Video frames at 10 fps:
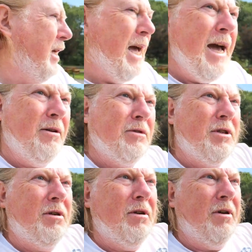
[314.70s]

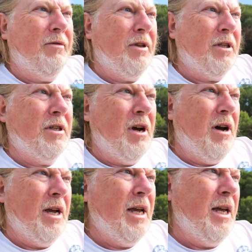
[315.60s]
out of the
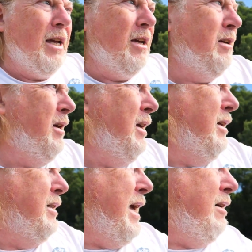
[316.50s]
site here
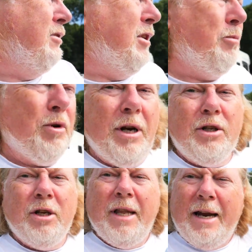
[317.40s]
down to the
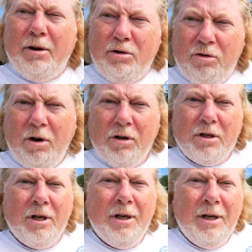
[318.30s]
bridge and then
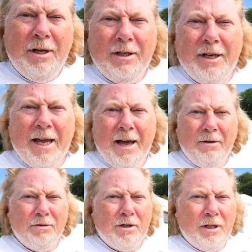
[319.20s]
across to get
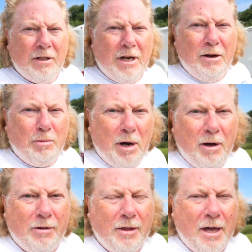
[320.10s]
onto the
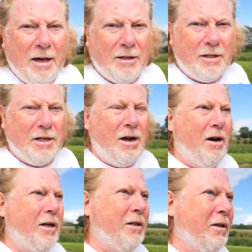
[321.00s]
towpath to the other
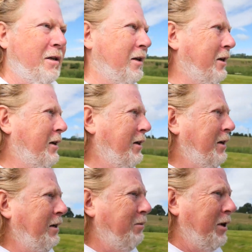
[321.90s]
side
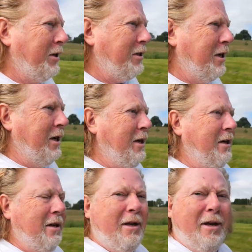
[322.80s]
but uh,
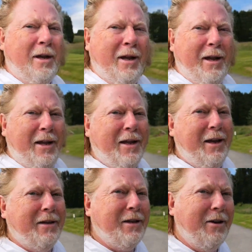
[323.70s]

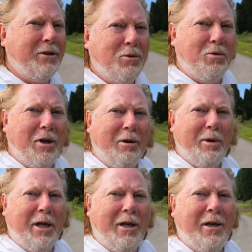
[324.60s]
yeah so it's all going to
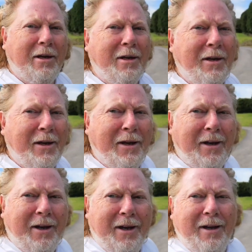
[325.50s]
be
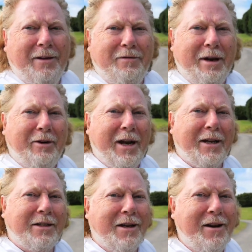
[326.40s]
very
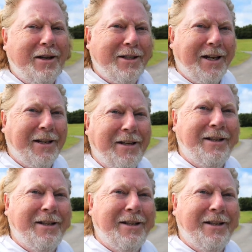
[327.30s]
exciting